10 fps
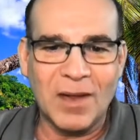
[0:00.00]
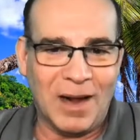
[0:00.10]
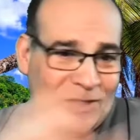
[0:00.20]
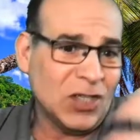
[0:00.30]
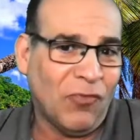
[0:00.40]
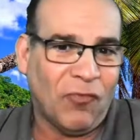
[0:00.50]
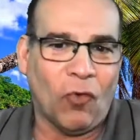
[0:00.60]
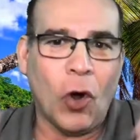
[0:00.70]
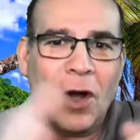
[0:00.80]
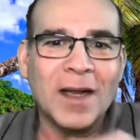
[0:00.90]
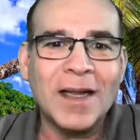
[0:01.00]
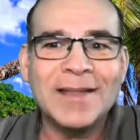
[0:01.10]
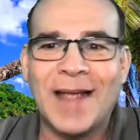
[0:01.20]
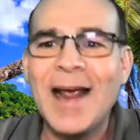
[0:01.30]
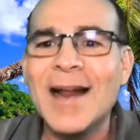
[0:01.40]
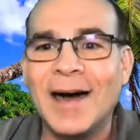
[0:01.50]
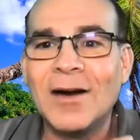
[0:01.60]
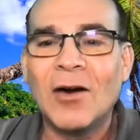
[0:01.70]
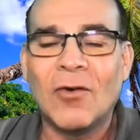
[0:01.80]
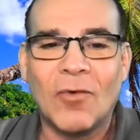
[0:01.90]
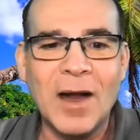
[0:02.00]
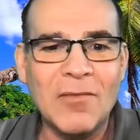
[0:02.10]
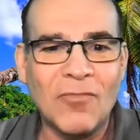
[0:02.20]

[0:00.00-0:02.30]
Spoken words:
just fraudulent data, right?